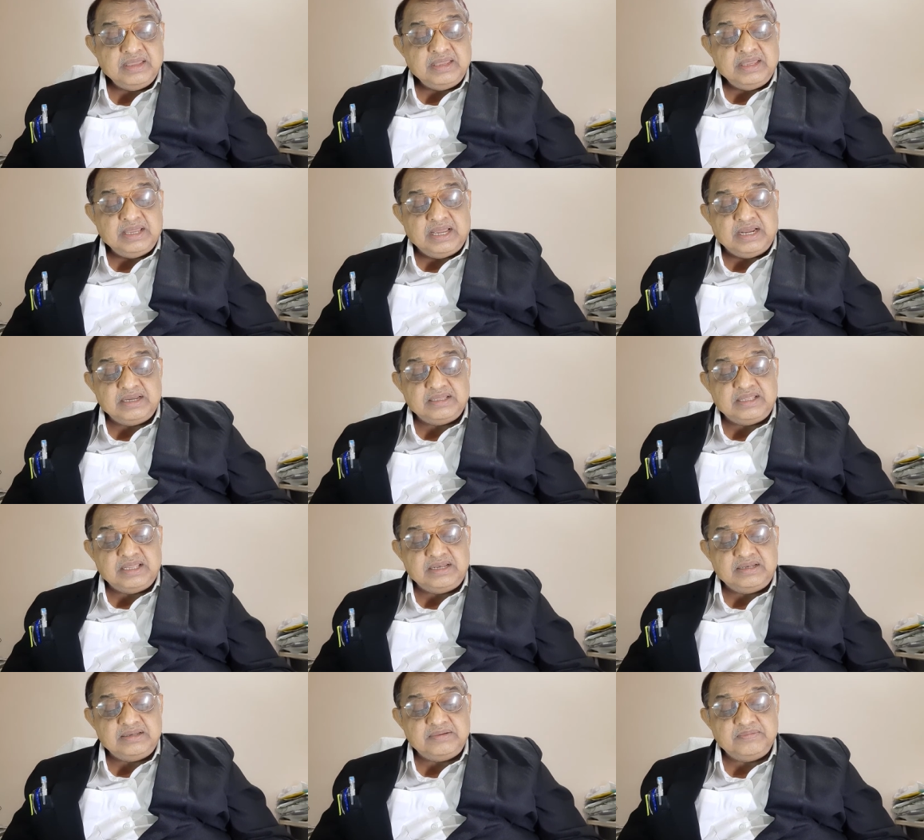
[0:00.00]
And
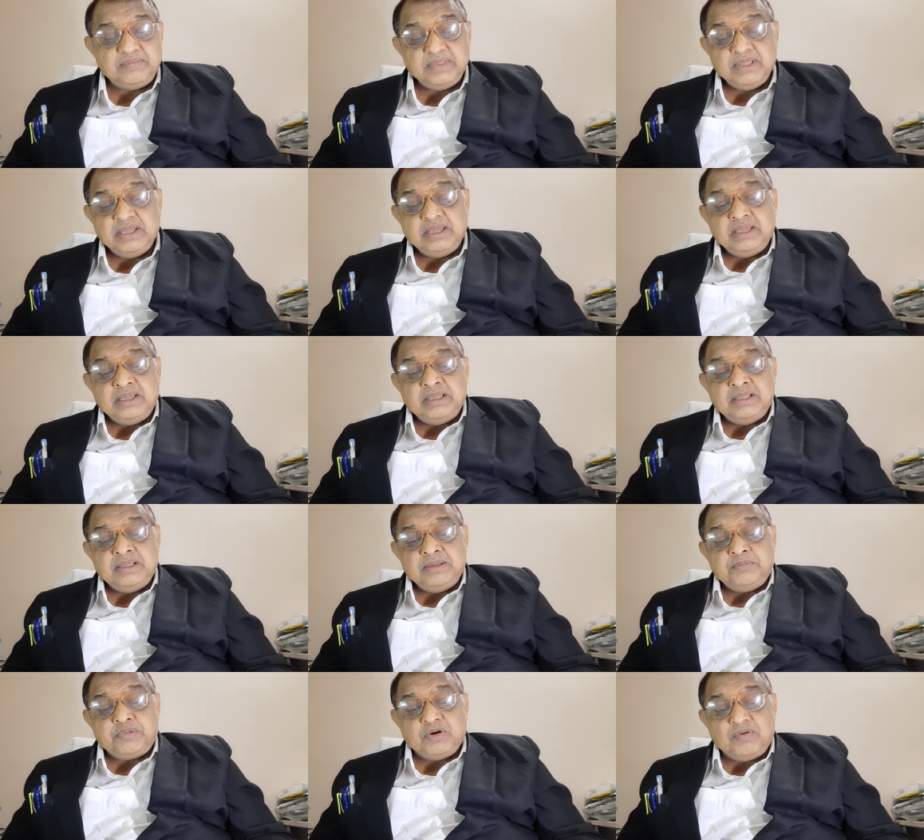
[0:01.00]
then
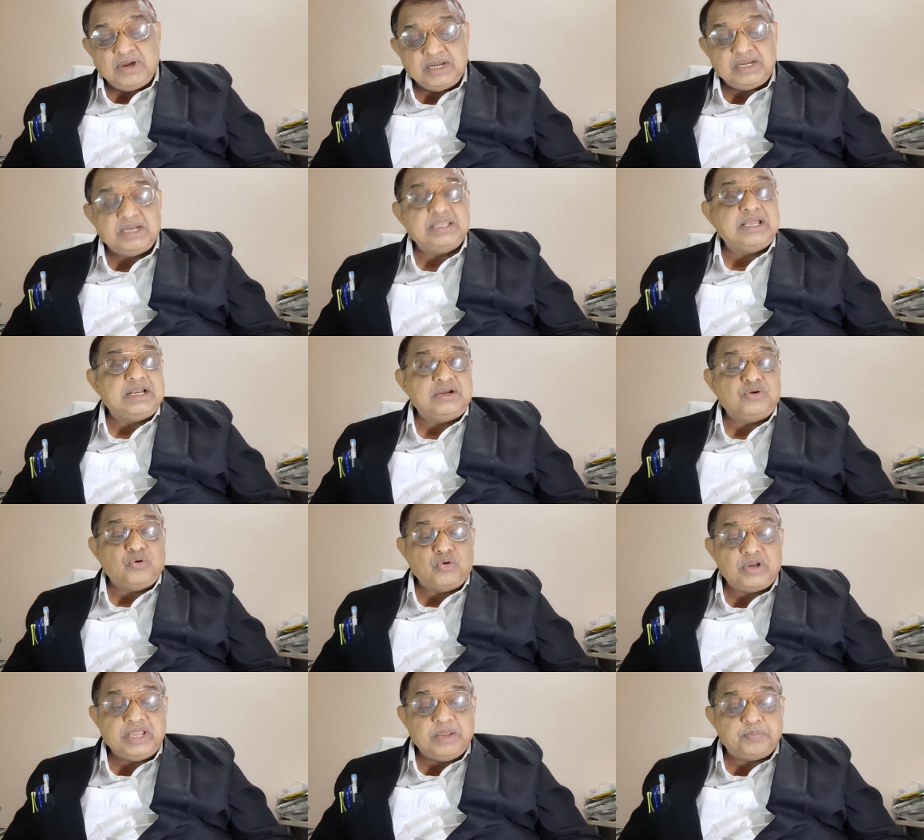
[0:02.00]
provided that
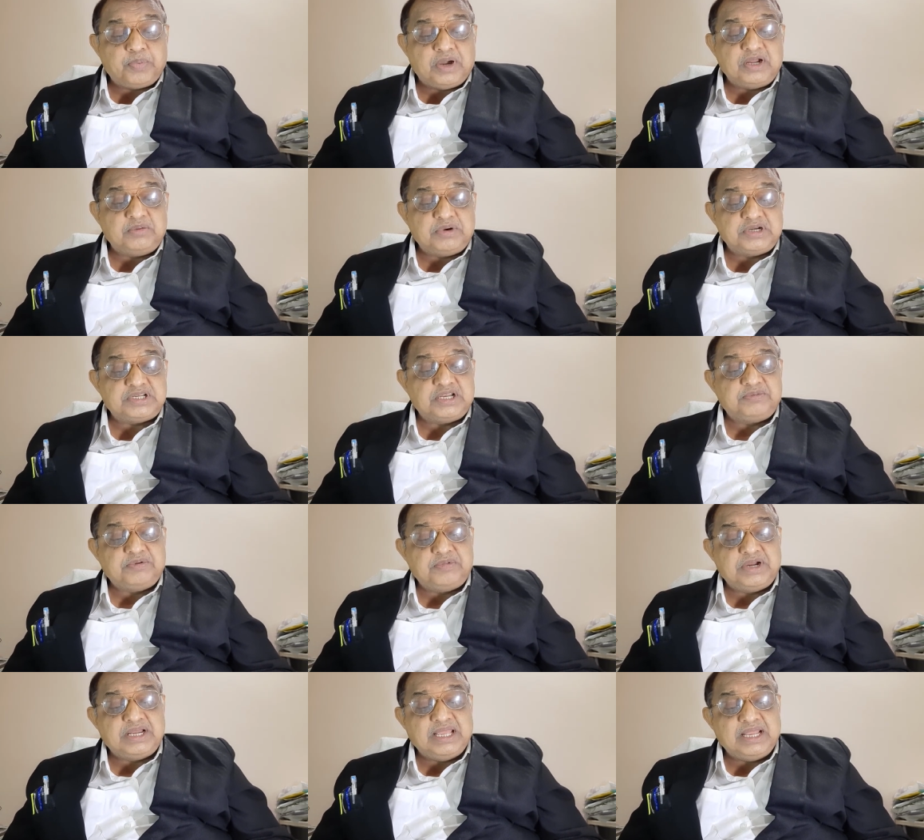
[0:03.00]
no reappointment shall be
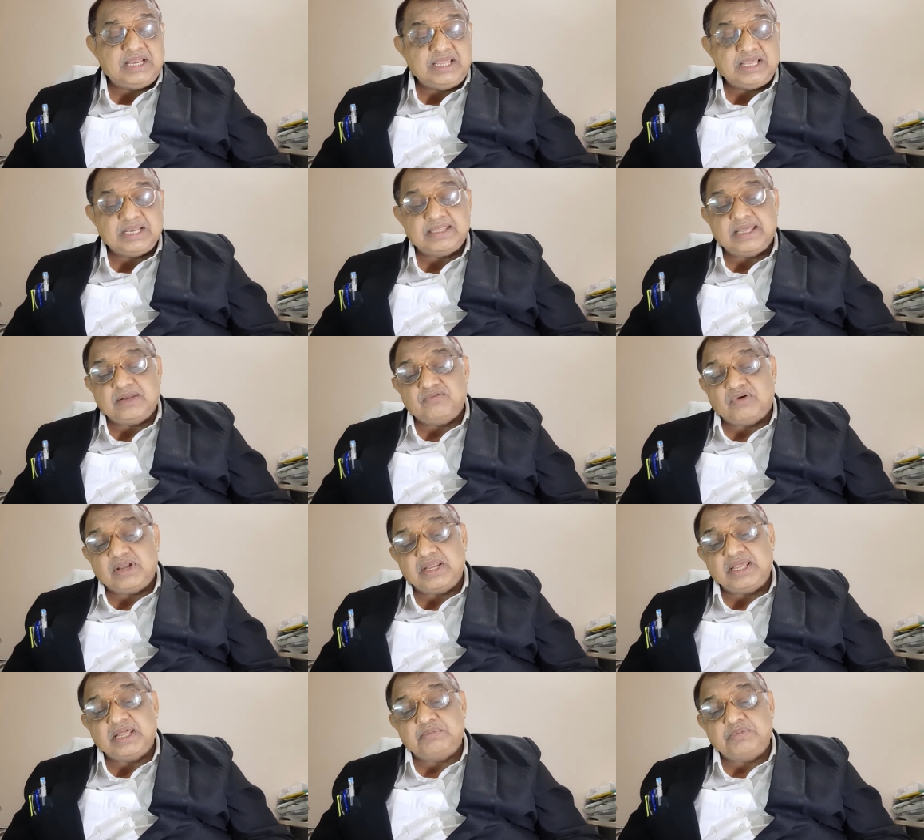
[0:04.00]
made earlier than 1
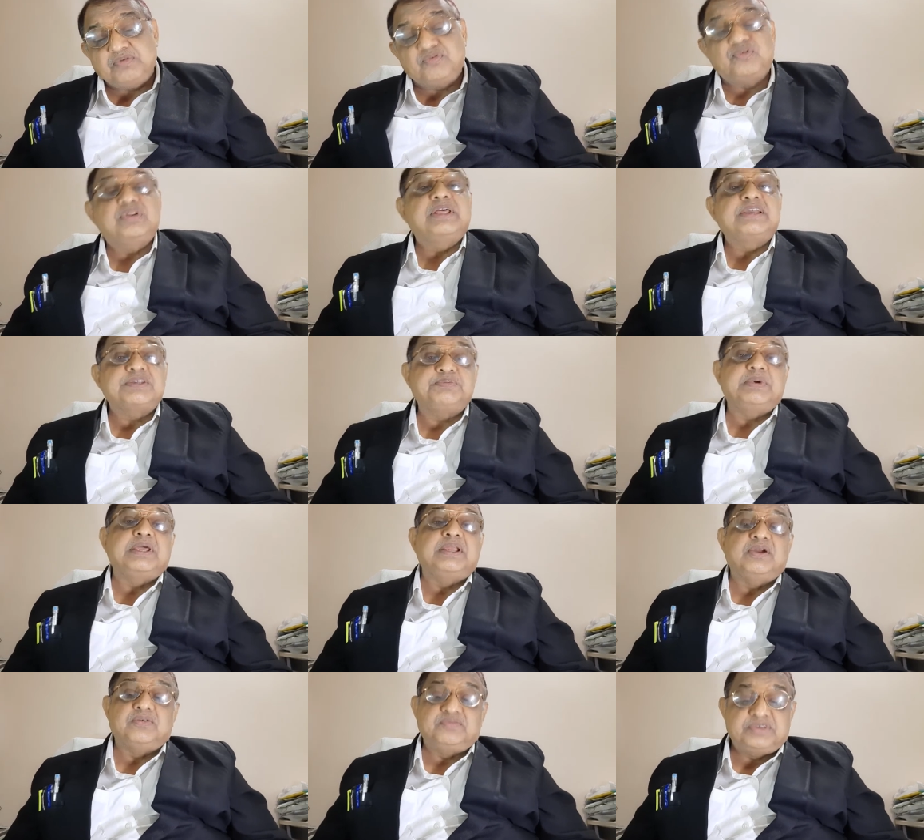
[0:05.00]
year before the
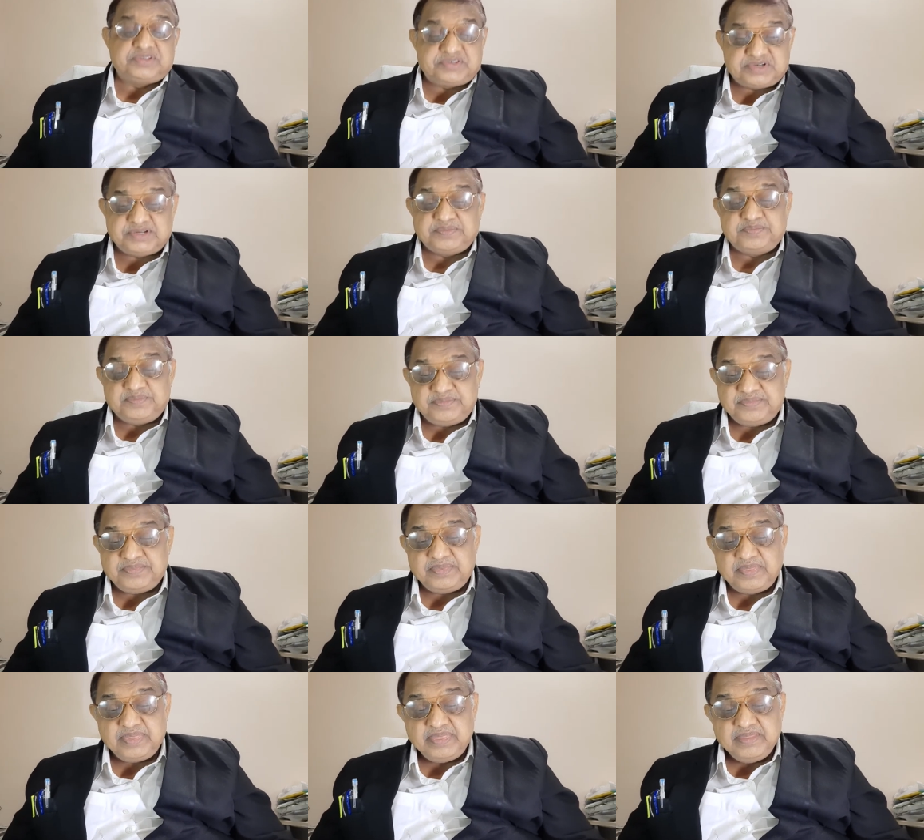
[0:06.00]
expiry of his term.
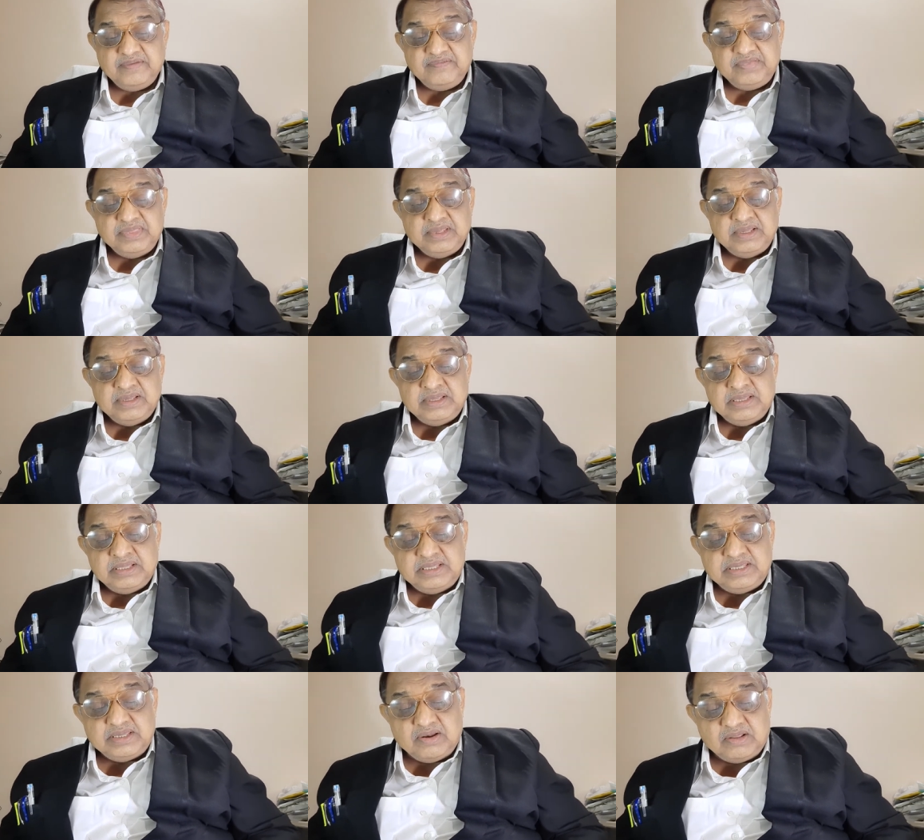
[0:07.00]

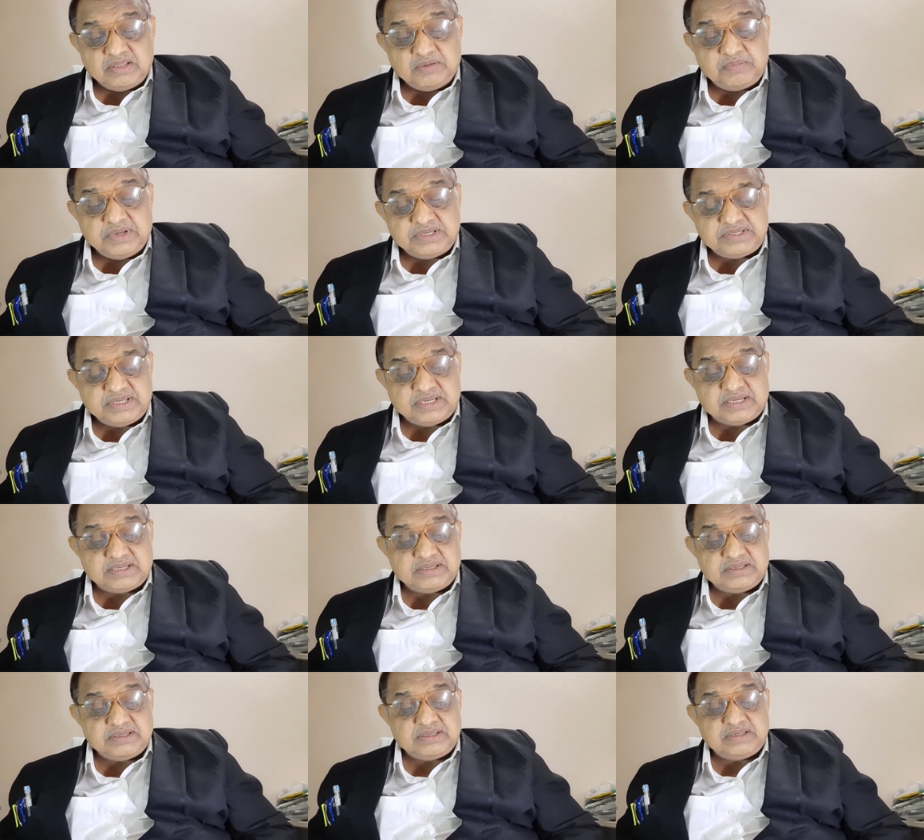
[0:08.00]
These are all the basic
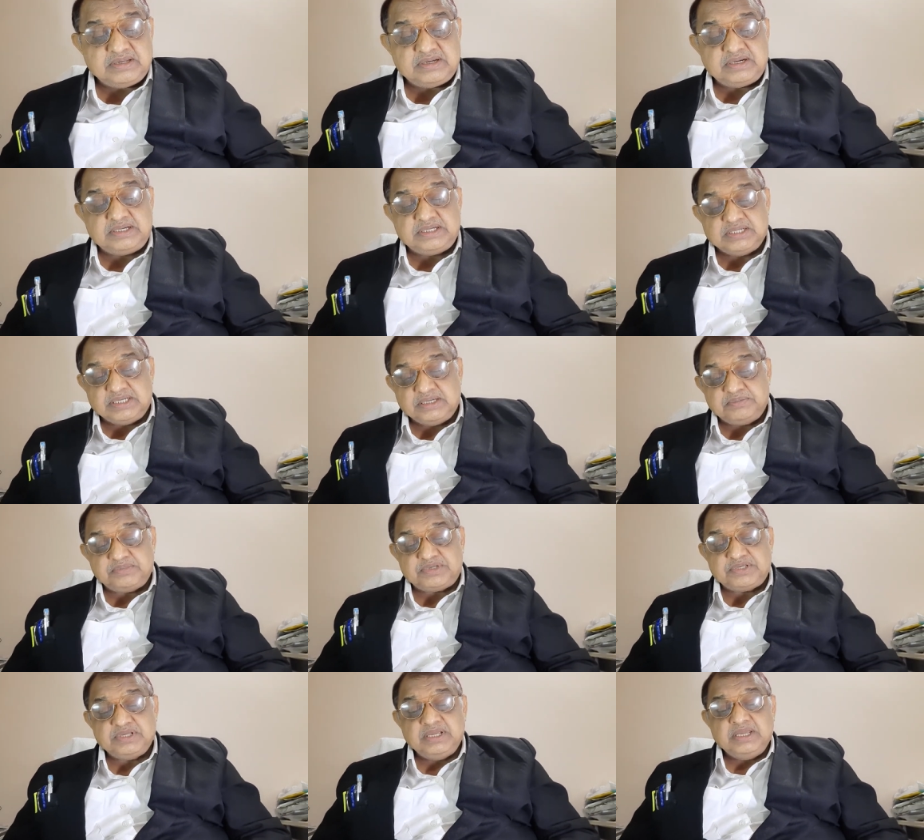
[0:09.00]

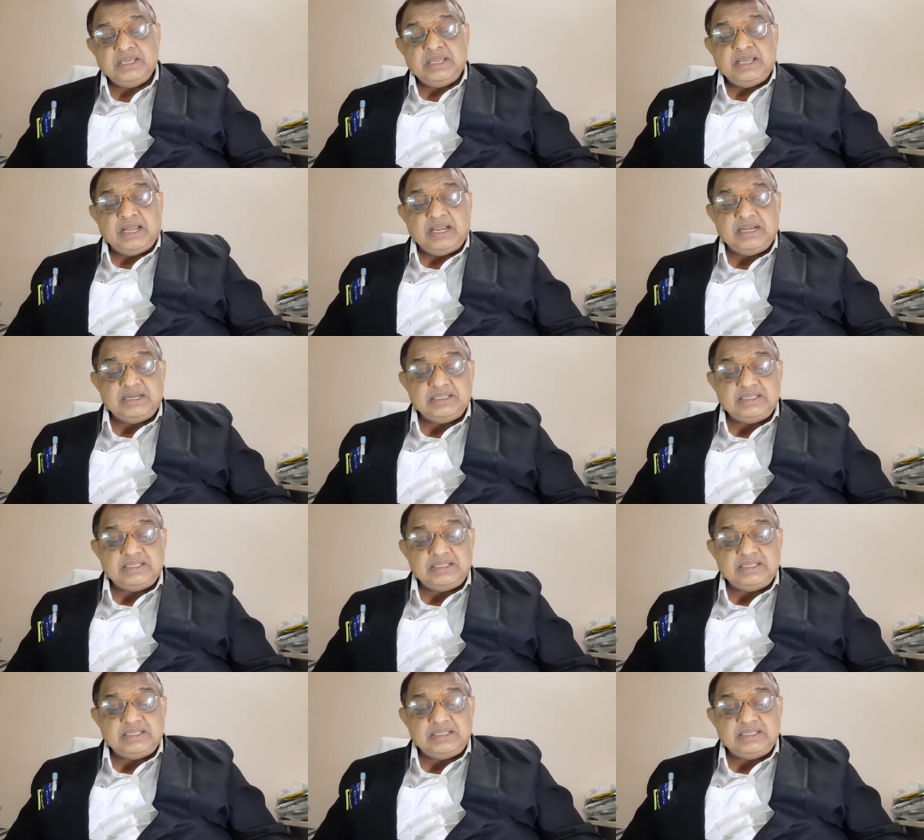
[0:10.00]
terms, and